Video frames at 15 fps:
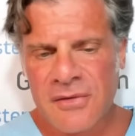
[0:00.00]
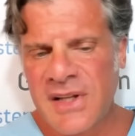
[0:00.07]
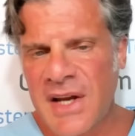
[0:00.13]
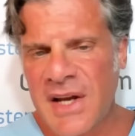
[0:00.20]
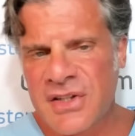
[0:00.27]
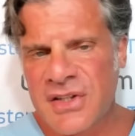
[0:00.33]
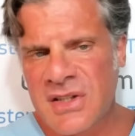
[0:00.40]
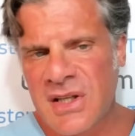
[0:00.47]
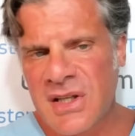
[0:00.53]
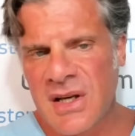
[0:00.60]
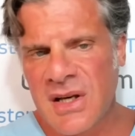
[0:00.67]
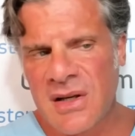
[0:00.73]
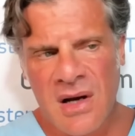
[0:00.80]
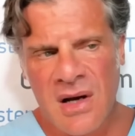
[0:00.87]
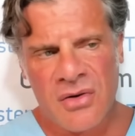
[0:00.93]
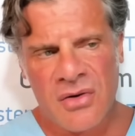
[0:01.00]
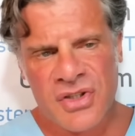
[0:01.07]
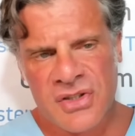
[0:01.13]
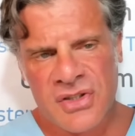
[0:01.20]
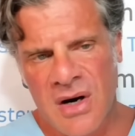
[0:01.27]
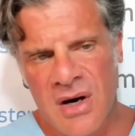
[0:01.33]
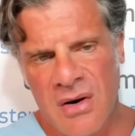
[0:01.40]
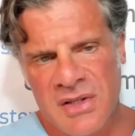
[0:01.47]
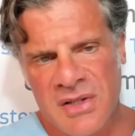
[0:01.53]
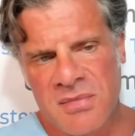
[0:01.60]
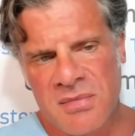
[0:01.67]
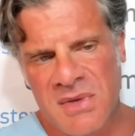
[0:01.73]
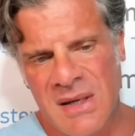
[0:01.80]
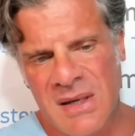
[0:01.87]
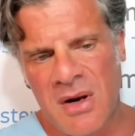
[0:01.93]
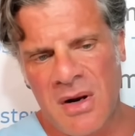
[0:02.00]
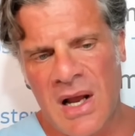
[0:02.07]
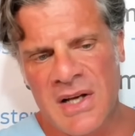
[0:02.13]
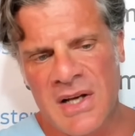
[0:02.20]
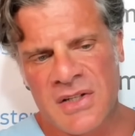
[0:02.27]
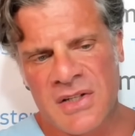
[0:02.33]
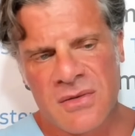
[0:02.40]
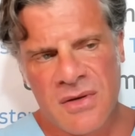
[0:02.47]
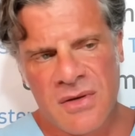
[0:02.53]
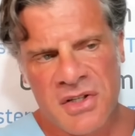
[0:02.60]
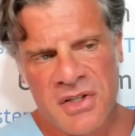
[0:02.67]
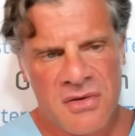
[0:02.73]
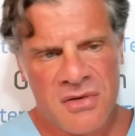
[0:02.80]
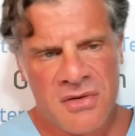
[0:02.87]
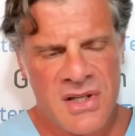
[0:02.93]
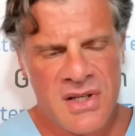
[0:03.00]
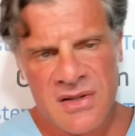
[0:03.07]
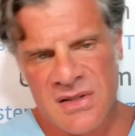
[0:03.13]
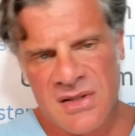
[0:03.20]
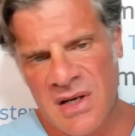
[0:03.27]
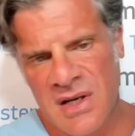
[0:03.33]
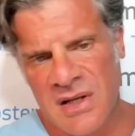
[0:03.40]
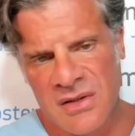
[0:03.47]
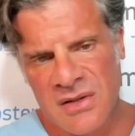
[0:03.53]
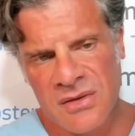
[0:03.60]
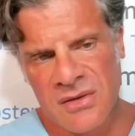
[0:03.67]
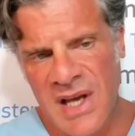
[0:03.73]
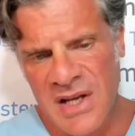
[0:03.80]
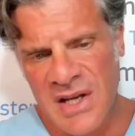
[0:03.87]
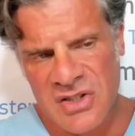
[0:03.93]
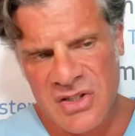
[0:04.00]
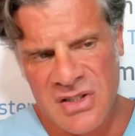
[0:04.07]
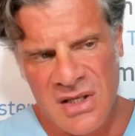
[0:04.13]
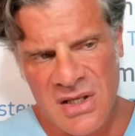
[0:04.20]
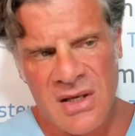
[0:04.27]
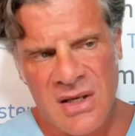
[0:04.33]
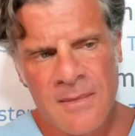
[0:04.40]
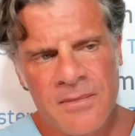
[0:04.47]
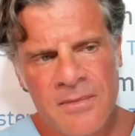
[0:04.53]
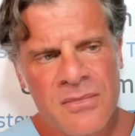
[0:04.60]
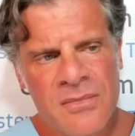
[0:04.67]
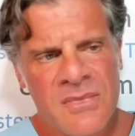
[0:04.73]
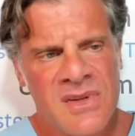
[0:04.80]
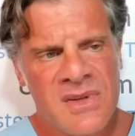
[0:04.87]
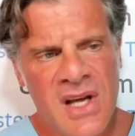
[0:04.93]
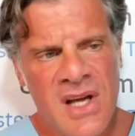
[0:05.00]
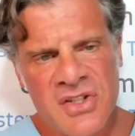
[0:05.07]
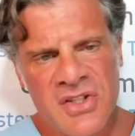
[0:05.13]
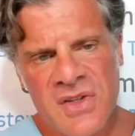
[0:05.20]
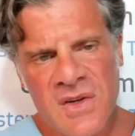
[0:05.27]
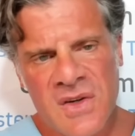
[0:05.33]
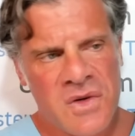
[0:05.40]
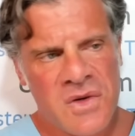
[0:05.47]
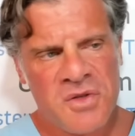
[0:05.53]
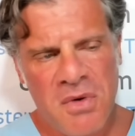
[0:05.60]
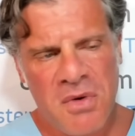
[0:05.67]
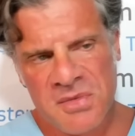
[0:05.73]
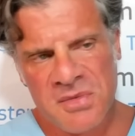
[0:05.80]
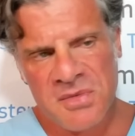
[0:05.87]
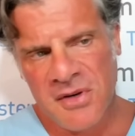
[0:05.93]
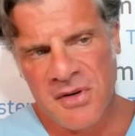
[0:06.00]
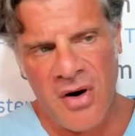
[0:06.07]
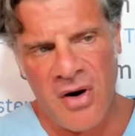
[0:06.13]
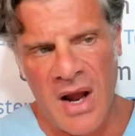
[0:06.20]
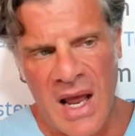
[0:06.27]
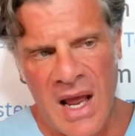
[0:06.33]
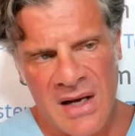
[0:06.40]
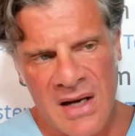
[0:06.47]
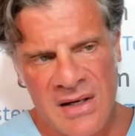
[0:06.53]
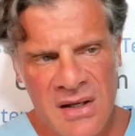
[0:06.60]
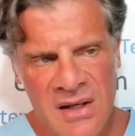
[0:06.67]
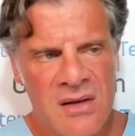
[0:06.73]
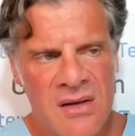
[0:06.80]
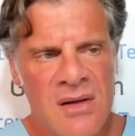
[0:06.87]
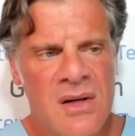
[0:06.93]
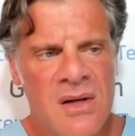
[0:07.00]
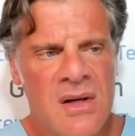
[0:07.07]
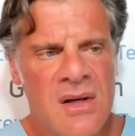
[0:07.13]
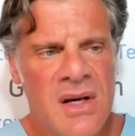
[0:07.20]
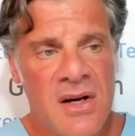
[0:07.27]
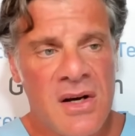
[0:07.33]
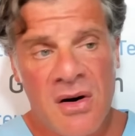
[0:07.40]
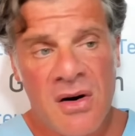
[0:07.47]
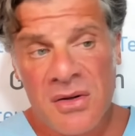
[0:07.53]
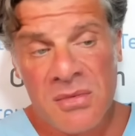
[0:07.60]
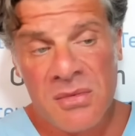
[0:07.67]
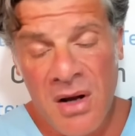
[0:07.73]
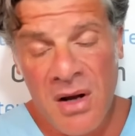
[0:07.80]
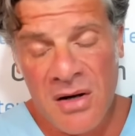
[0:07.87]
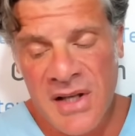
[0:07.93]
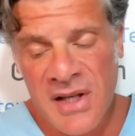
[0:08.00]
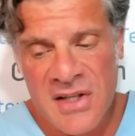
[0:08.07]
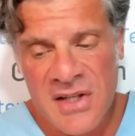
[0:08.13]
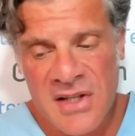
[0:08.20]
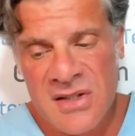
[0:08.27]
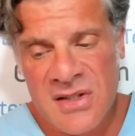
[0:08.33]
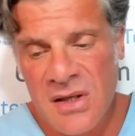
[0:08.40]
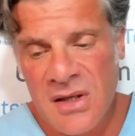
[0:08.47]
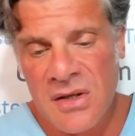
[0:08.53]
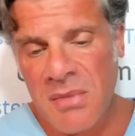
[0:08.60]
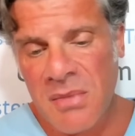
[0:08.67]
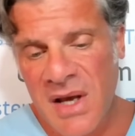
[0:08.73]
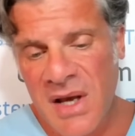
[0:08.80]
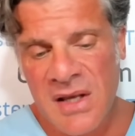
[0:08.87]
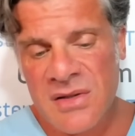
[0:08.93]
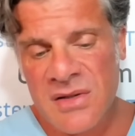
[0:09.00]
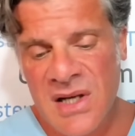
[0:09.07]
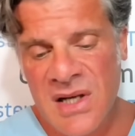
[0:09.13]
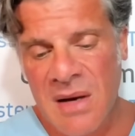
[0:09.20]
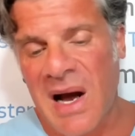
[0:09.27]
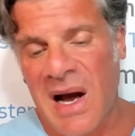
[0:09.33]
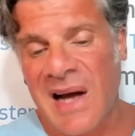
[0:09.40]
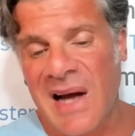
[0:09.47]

of DHT. Now, steroids metabolize to estrogens and to DHT. DHT is responsible for acne. In order to block DHT, you may use some